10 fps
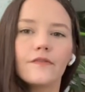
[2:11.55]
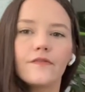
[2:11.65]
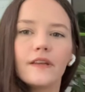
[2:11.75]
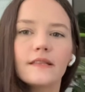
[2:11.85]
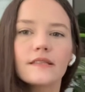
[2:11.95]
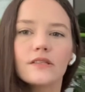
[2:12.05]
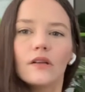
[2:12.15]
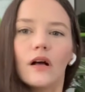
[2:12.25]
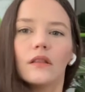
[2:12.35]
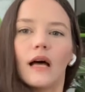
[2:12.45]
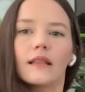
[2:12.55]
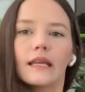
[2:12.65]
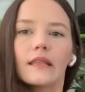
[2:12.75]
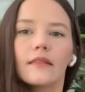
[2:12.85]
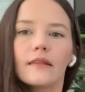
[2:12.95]
fits a lot
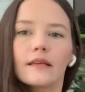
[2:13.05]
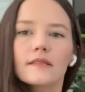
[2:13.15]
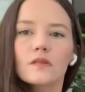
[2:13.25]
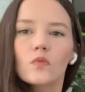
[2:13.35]
like this,